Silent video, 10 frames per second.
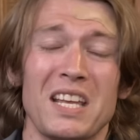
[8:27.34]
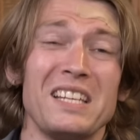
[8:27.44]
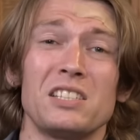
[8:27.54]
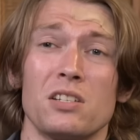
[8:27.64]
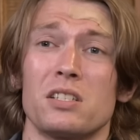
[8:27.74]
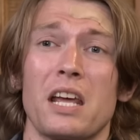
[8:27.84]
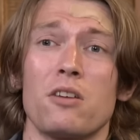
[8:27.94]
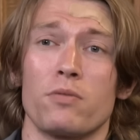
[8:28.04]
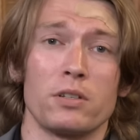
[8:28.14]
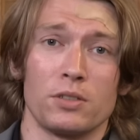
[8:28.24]
isn't a
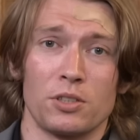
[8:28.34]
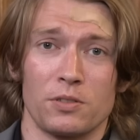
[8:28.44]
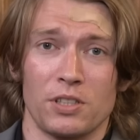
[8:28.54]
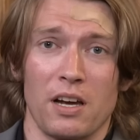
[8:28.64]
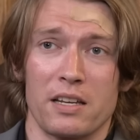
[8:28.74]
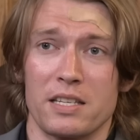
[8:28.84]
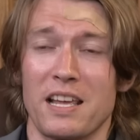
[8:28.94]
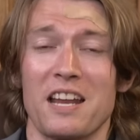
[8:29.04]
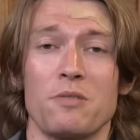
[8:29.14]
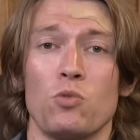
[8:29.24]
real society
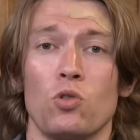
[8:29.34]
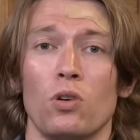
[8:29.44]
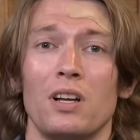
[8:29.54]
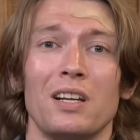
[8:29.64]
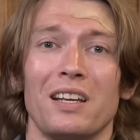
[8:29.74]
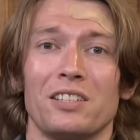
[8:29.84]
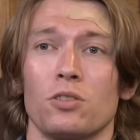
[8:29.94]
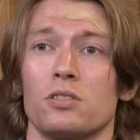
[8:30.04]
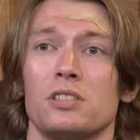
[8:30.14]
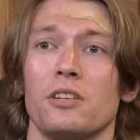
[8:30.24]
anymore. It's
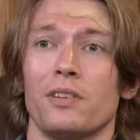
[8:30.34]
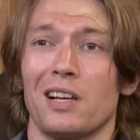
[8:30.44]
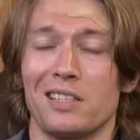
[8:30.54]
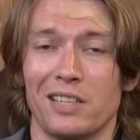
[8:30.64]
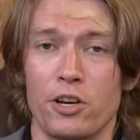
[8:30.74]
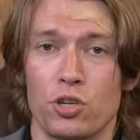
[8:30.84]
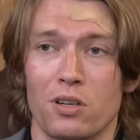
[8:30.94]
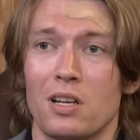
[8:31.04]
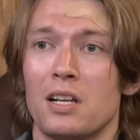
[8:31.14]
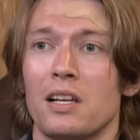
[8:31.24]
not a
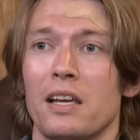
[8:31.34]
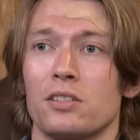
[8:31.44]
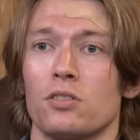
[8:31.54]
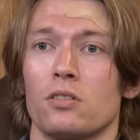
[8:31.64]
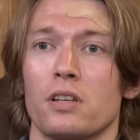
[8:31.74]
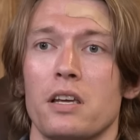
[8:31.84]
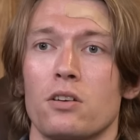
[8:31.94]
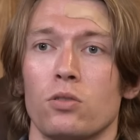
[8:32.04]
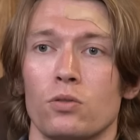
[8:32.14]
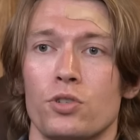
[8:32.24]
civilization. It's not a
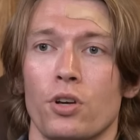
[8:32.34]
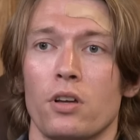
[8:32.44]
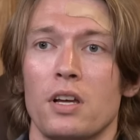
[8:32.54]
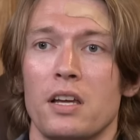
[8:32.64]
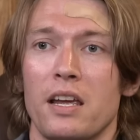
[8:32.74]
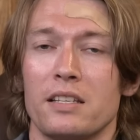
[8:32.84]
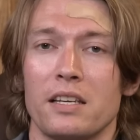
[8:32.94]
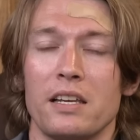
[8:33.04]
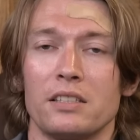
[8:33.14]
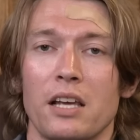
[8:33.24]
culture. It
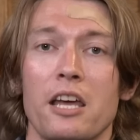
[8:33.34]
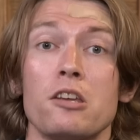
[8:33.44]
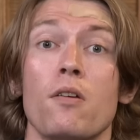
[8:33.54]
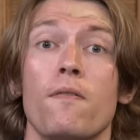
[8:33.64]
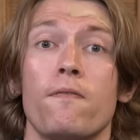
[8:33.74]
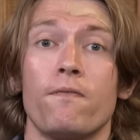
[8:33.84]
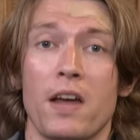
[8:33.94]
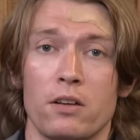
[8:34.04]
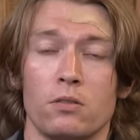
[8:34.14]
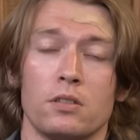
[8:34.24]
is a
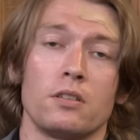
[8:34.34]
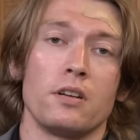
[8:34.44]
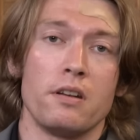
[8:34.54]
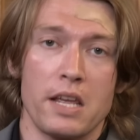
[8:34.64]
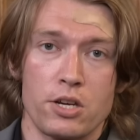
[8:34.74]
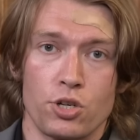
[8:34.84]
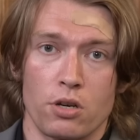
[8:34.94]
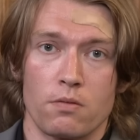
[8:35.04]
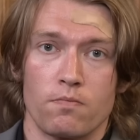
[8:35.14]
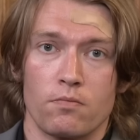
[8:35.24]
failed
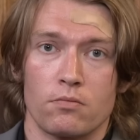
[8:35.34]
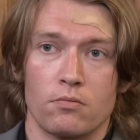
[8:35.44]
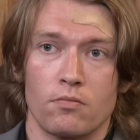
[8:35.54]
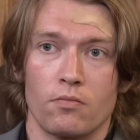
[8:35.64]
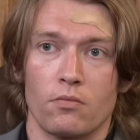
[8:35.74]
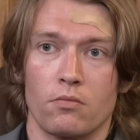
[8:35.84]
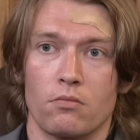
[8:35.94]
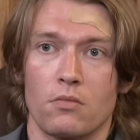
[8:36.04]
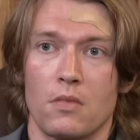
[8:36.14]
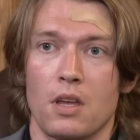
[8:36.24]
nation.
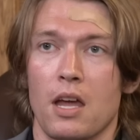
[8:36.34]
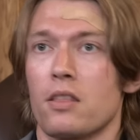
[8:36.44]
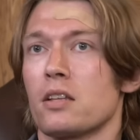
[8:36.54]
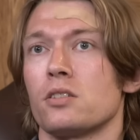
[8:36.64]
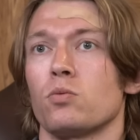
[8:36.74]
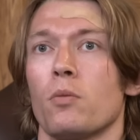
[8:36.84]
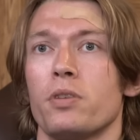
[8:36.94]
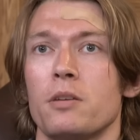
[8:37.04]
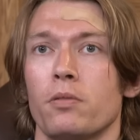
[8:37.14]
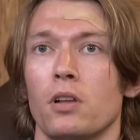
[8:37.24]
And that is what
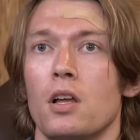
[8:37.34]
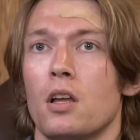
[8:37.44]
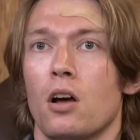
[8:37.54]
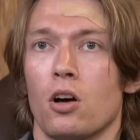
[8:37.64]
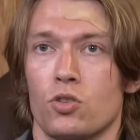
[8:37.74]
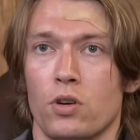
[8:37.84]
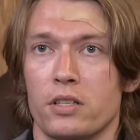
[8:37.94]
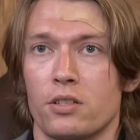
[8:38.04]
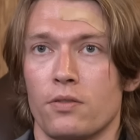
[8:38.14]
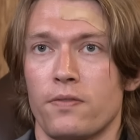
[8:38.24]
people are trying
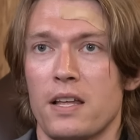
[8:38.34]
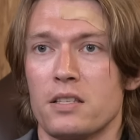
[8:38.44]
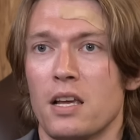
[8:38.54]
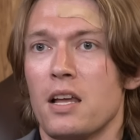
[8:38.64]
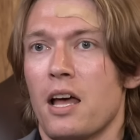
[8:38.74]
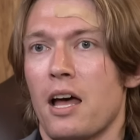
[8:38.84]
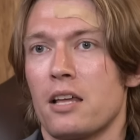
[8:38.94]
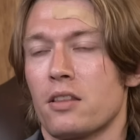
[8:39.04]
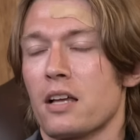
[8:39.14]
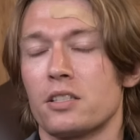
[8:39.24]
to defend,
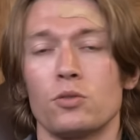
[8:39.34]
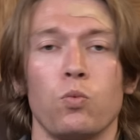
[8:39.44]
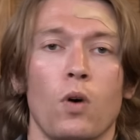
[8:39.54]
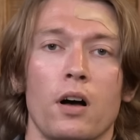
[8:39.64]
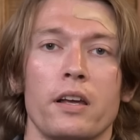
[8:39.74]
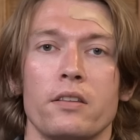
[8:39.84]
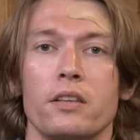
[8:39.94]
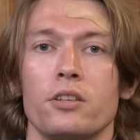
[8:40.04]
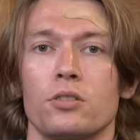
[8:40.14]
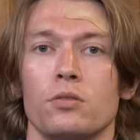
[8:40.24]
and that is why
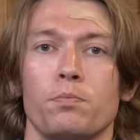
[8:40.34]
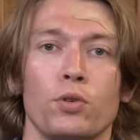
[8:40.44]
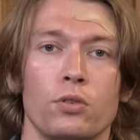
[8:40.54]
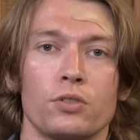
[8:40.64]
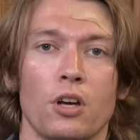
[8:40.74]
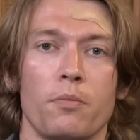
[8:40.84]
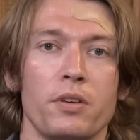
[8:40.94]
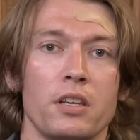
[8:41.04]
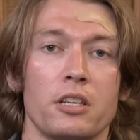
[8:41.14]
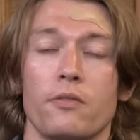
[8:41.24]
these Boers are
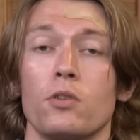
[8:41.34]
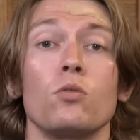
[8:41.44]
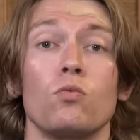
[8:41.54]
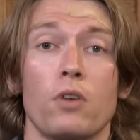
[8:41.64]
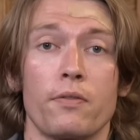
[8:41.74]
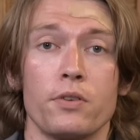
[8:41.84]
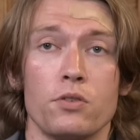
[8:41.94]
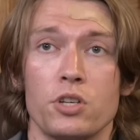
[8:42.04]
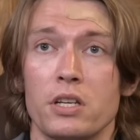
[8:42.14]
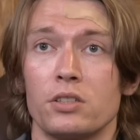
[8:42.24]
being given
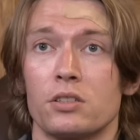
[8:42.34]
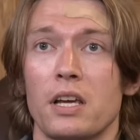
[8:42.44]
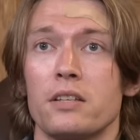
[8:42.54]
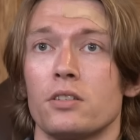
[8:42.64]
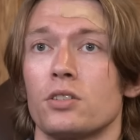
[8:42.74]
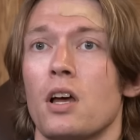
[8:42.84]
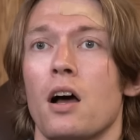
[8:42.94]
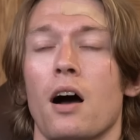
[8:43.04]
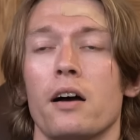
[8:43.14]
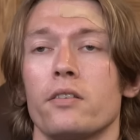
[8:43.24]
refugee status.
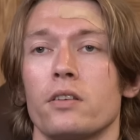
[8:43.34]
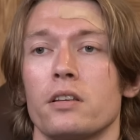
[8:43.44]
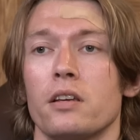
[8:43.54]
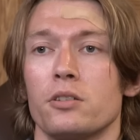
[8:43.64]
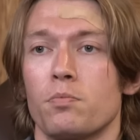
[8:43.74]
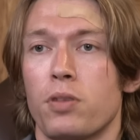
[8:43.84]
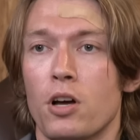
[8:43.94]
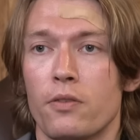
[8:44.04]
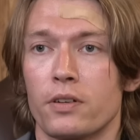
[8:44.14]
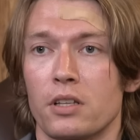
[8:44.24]
I think it is
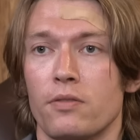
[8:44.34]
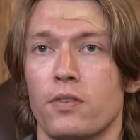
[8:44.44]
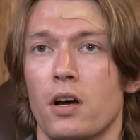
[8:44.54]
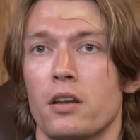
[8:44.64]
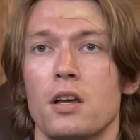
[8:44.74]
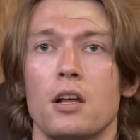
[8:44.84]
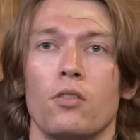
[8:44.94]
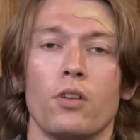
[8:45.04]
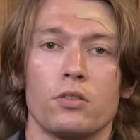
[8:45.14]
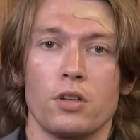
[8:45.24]
perfectly fine.
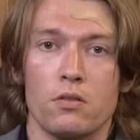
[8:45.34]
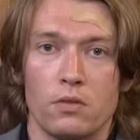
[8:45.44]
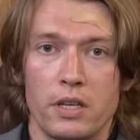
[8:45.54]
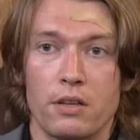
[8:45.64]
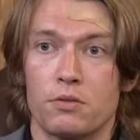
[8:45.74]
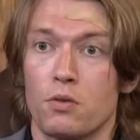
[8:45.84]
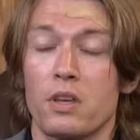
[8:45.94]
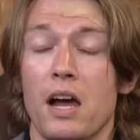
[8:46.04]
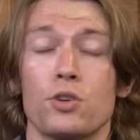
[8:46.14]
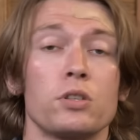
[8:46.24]
Not only do they
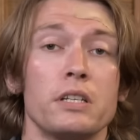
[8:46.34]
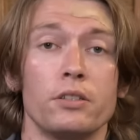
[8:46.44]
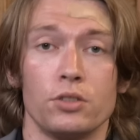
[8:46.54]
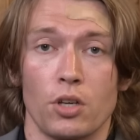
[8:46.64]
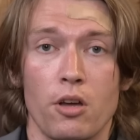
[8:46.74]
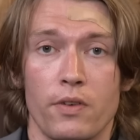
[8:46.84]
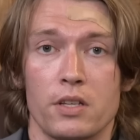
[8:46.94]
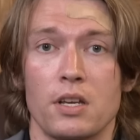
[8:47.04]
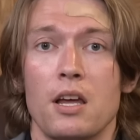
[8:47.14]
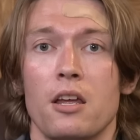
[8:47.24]
actually deserve
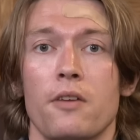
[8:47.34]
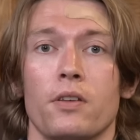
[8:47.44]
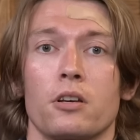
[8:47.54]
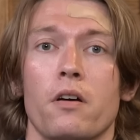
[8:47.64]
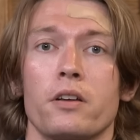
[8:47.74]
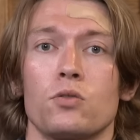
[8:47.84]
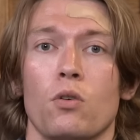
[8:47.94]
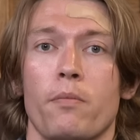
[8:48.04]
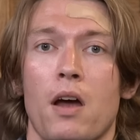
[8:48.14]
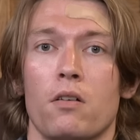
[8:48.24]
it, if they're going to
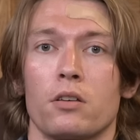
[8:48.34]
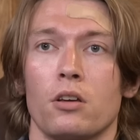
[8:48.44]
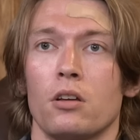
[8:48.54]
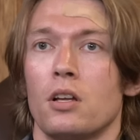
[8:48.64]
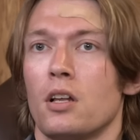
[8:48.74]
America,